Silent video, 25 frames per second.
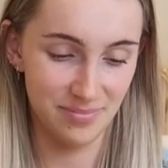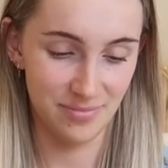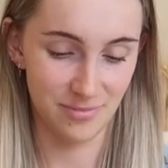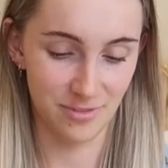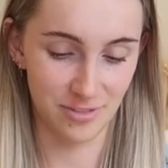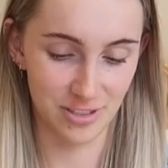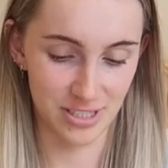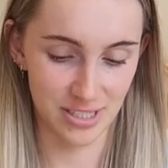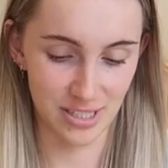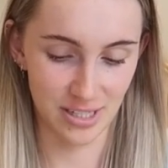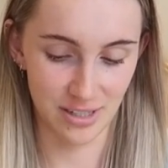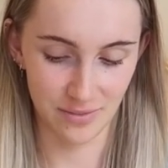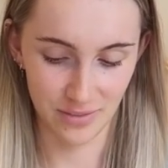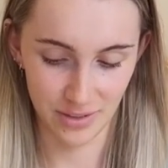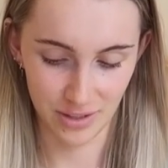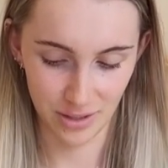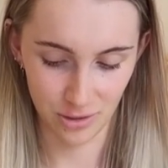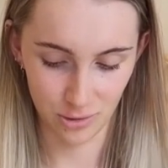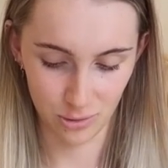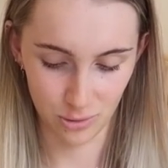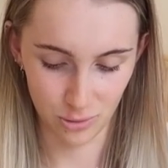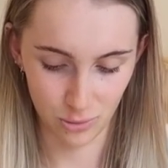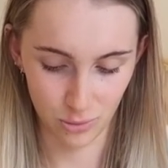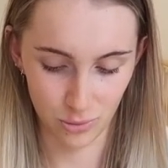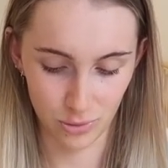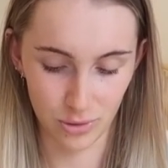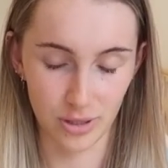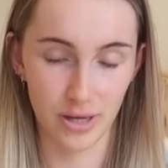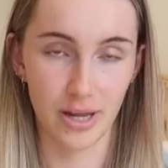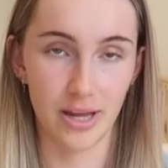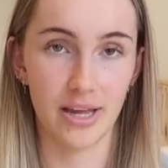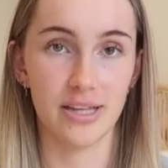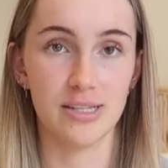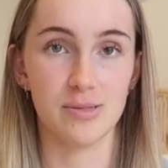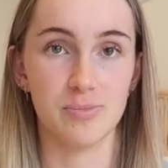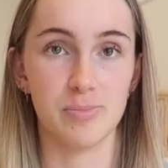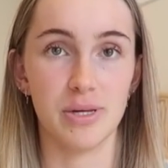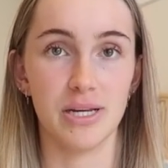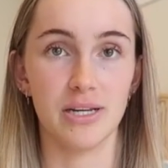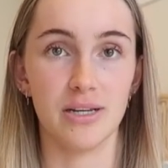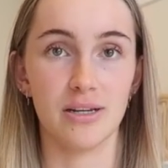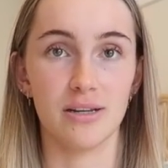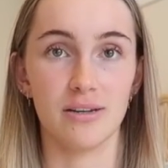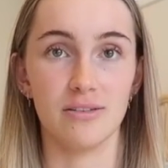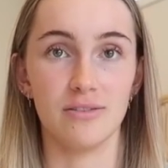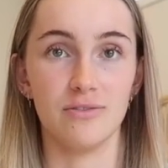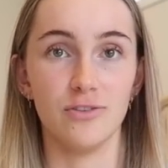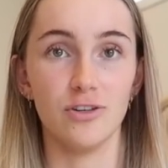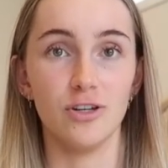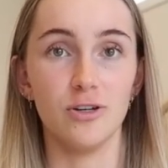receiving your order has been
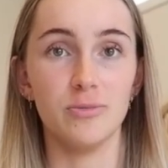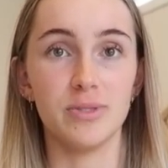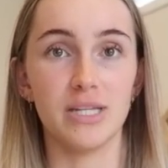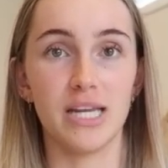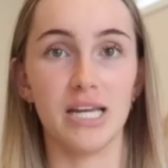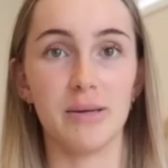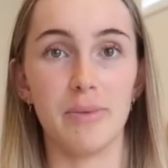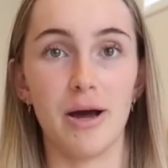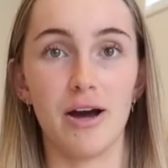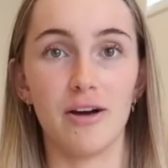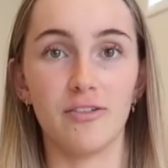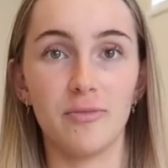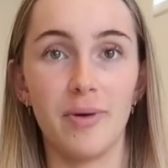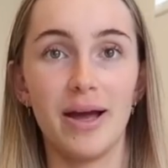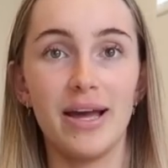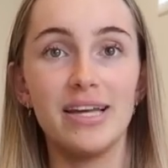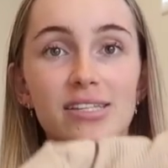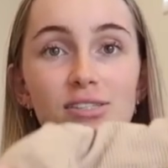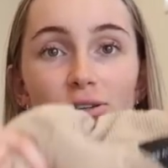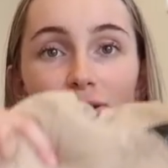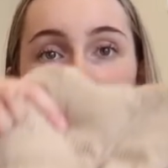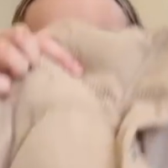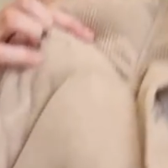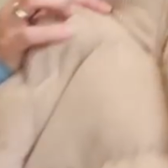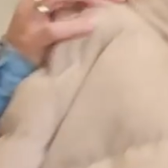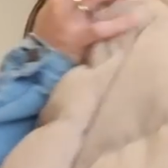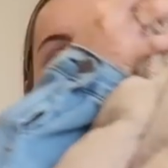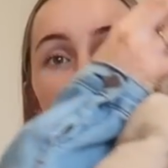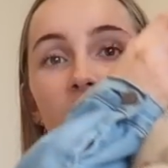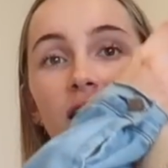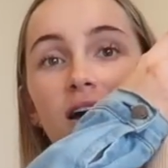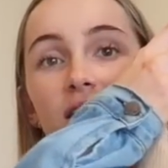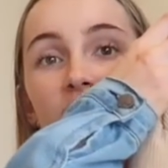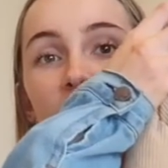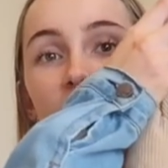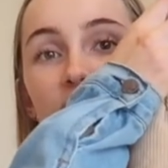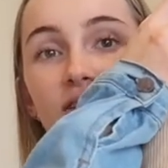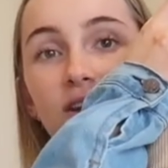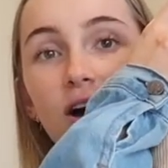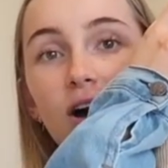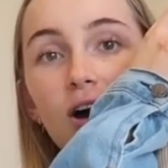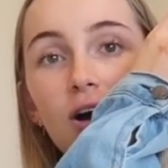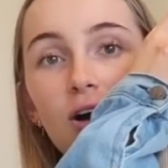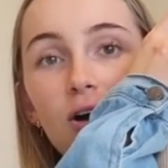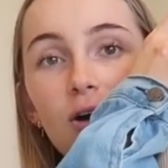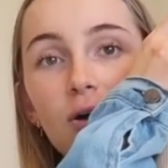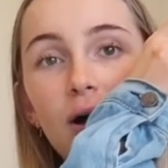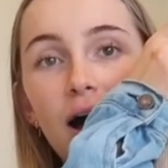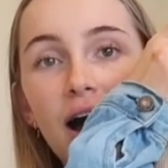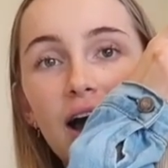confirmed email from ASOS.
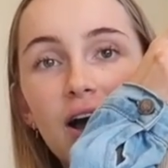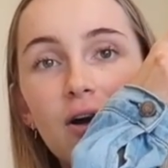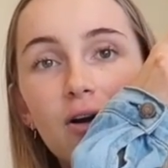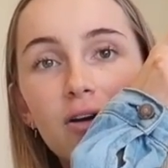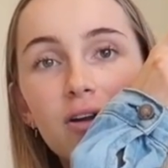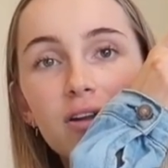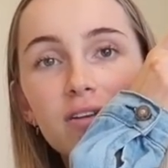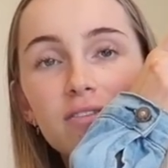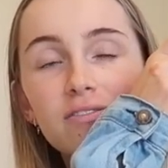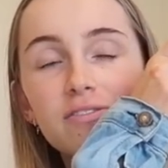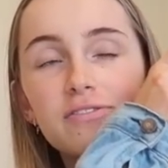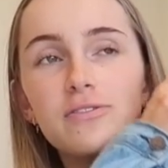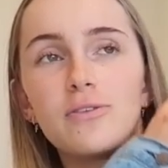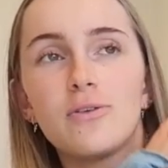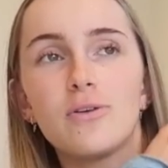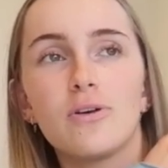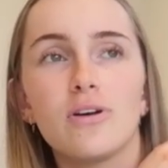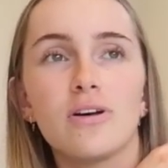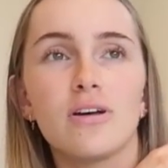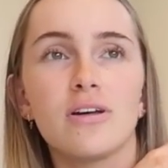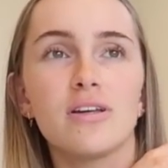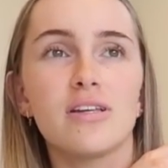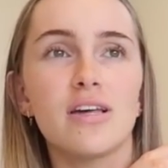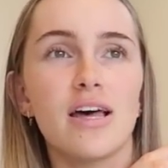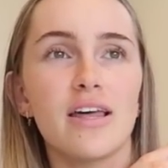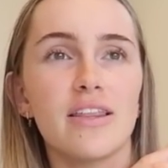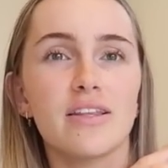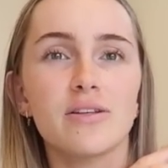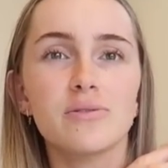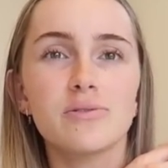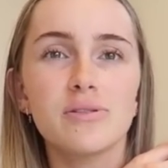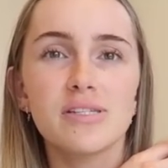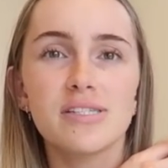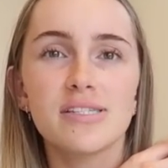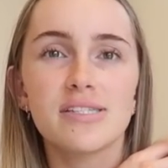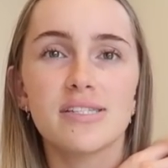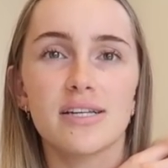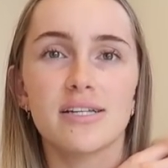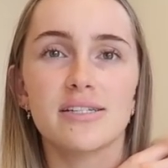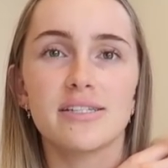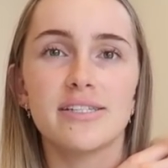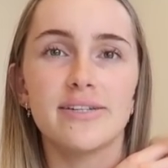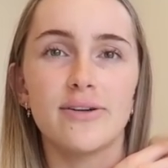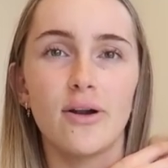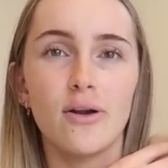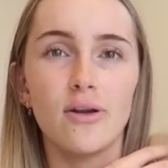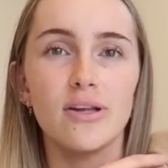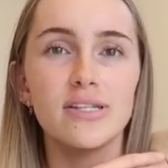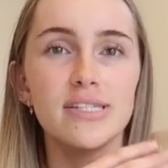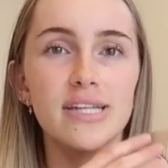So I got it for, I think it was just
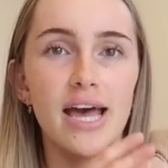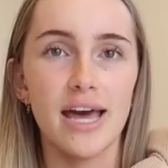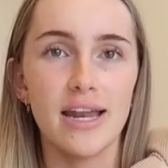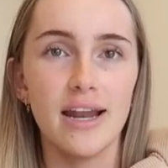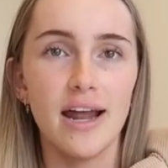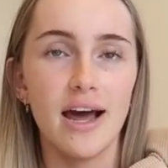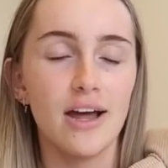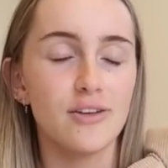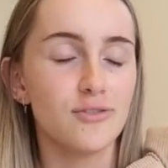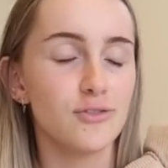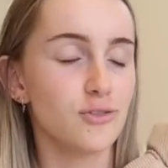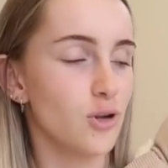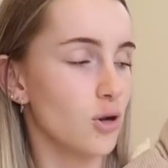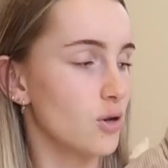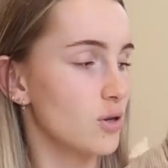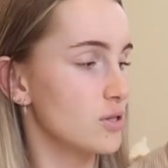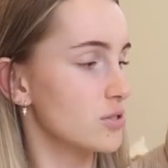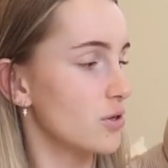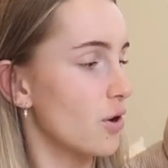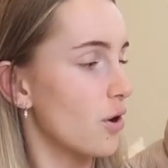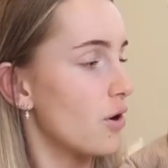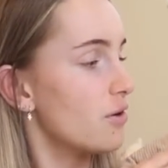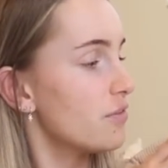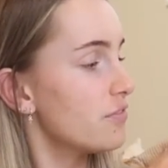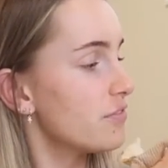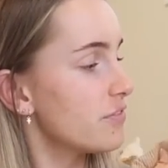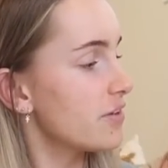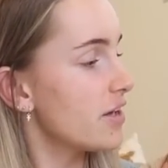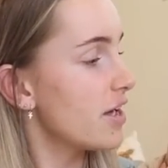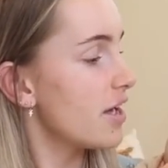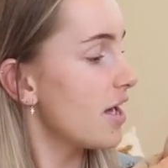$60. It had $100 off.